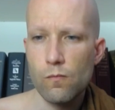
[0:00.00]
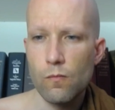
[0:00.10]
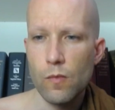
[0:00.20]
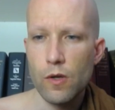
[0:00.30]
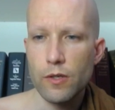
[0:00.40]

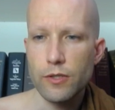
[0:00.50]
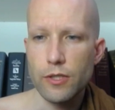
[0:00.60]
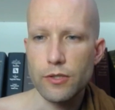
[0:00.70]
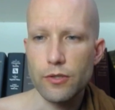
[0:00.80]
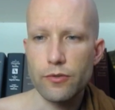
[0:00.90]
Just to
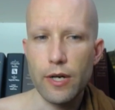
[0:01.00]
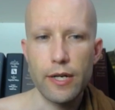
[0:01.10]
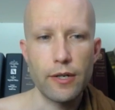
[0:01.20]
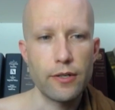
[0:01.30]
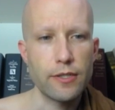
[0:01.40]
try and
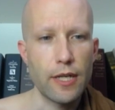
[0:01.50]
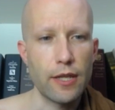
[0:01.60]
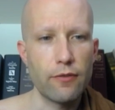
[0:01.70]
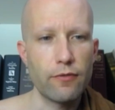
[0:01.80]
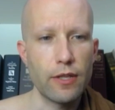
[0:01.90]
understand the
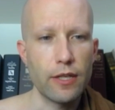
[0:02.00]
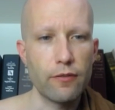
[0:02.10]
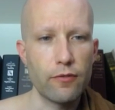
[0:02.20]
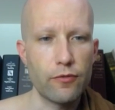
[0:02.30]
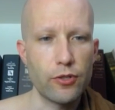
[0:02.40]
feeling of aversion,